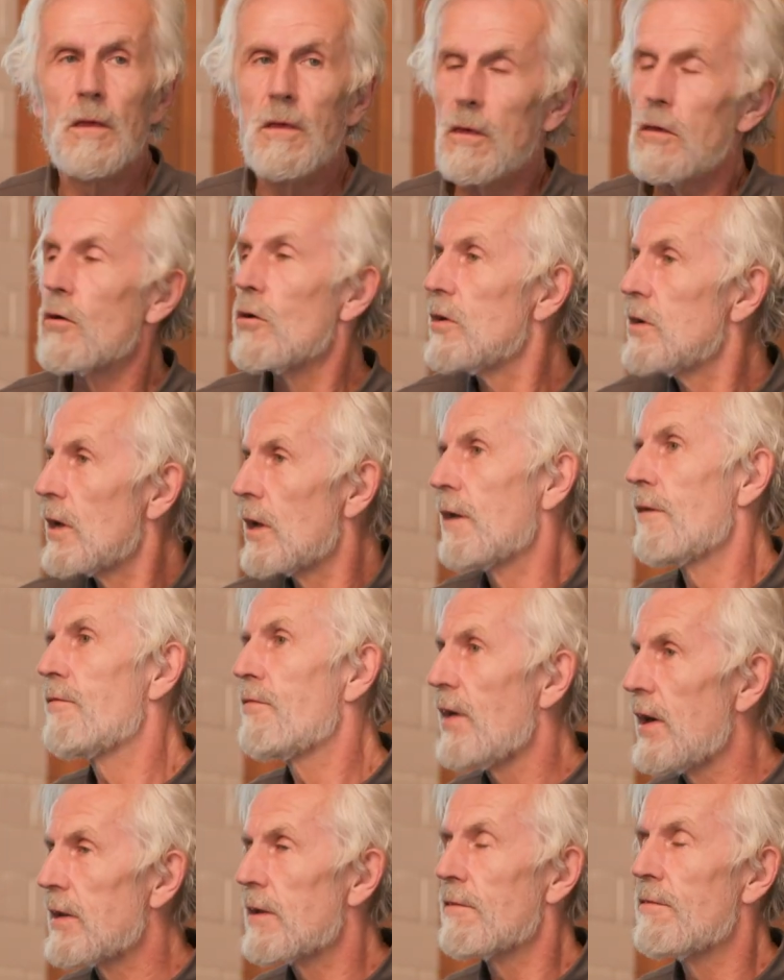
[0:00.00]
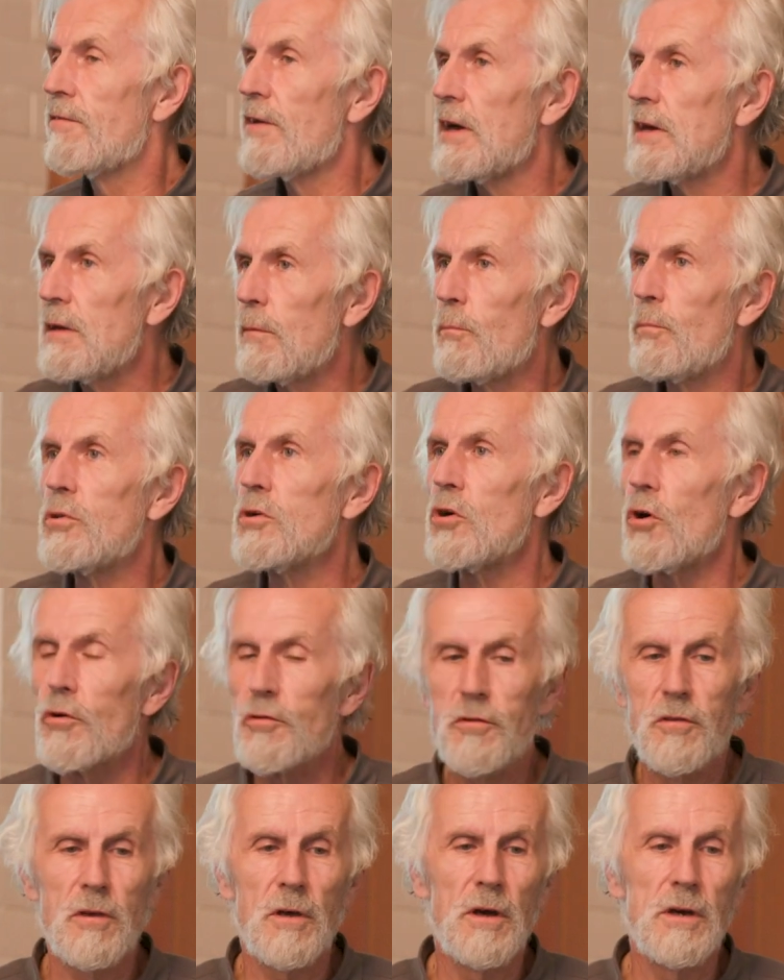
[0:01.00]
You really find a very
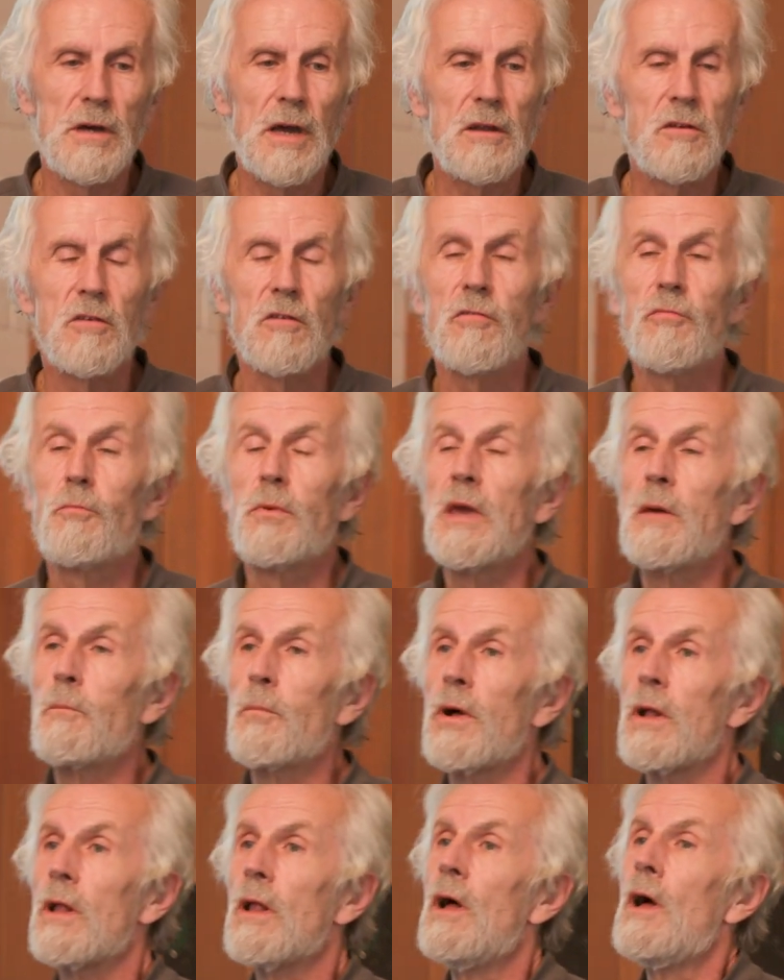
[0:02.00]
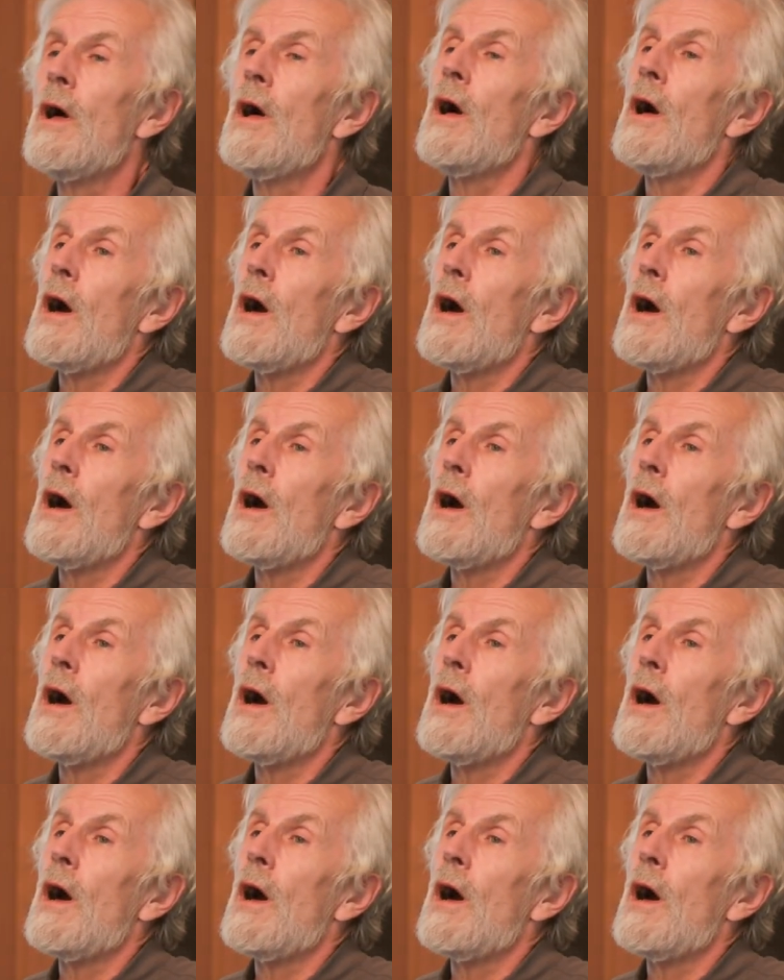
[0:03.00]
broad range of people.